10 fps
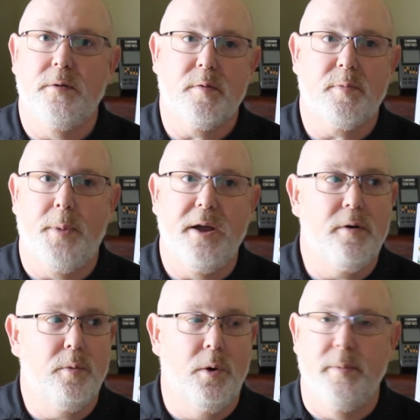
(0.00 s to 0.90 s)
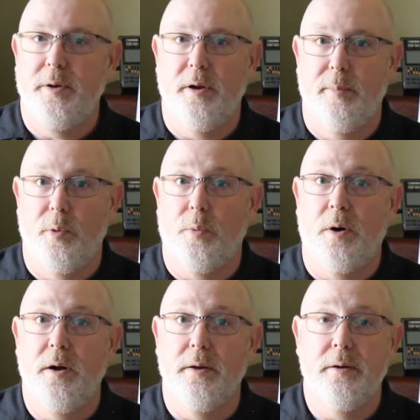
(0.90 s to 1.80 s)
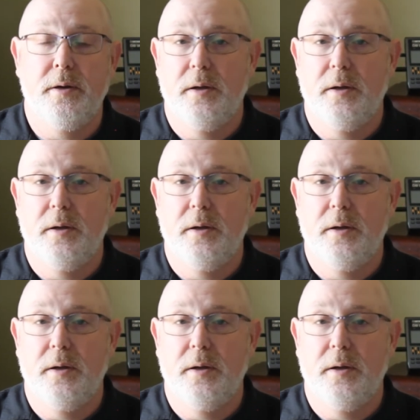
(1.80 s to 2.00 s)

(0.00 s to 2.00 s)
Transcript: Spider-Woman number 1.